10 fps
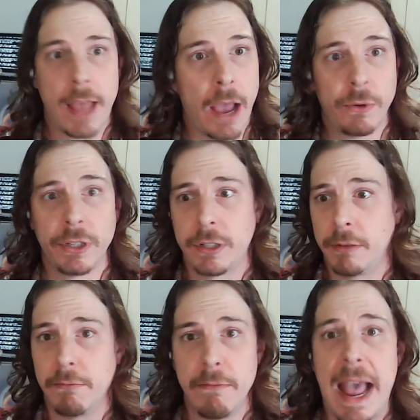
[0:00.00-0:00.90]
that
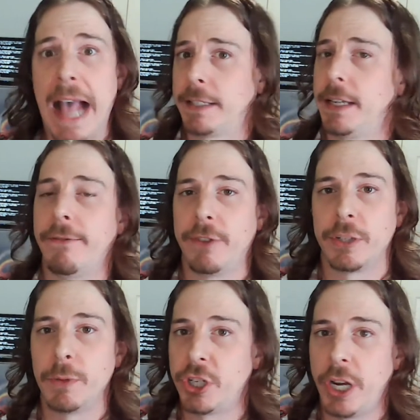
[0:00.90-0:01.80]
was
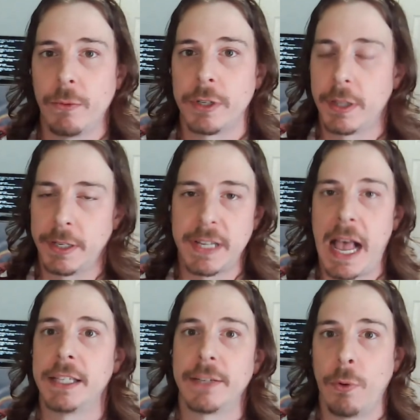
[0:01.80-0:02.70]
massive. This machine was the
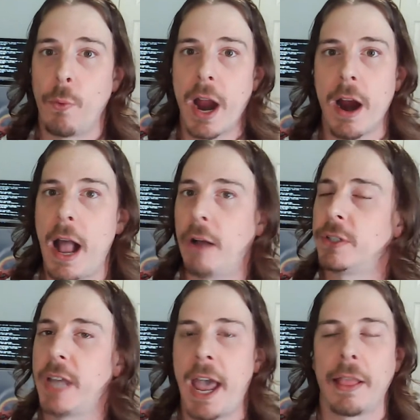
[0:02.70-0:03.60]
size of a
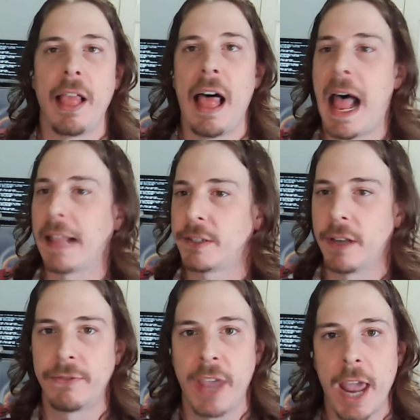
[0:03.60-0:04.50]
warehouse. It had
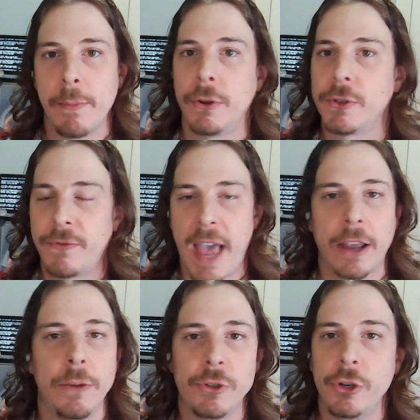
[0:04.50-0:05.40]
lots of cables,
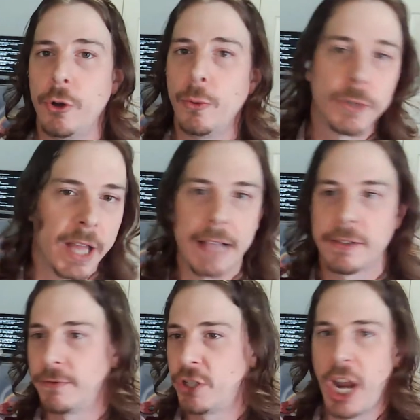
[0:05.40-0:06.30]
vacuum tubes,
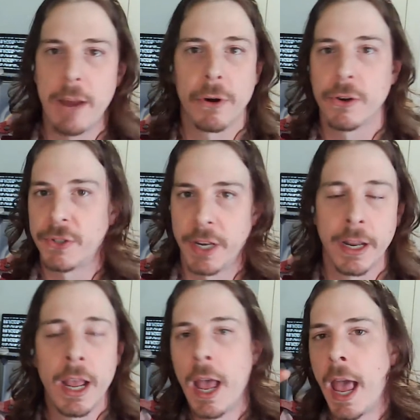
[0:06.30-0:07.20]
lots of chambers
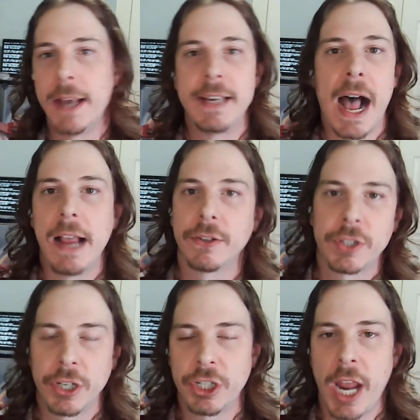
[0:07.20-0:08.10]
and
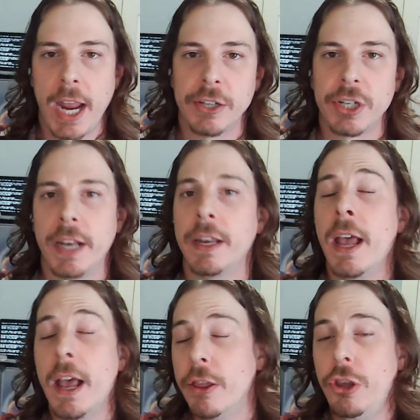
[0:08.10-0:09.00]
dials to change.
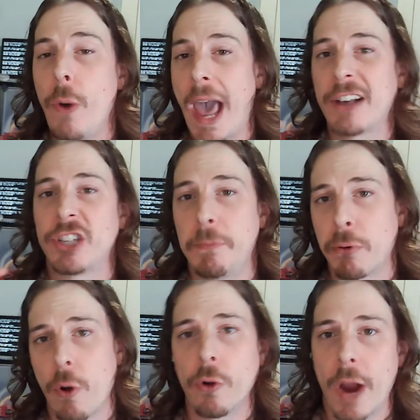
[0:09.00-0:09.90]
And you
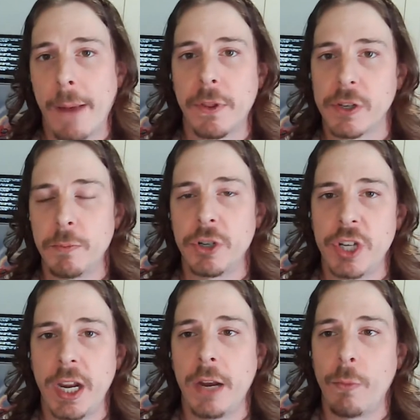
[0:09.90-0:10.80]
actually programmed this
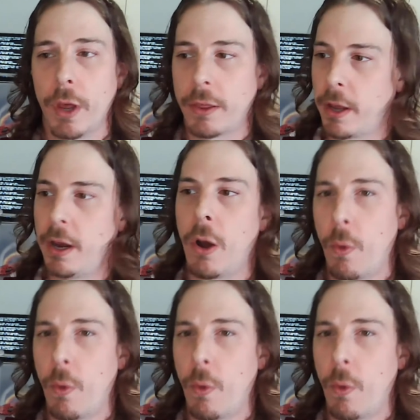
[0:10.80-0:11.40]
machine with,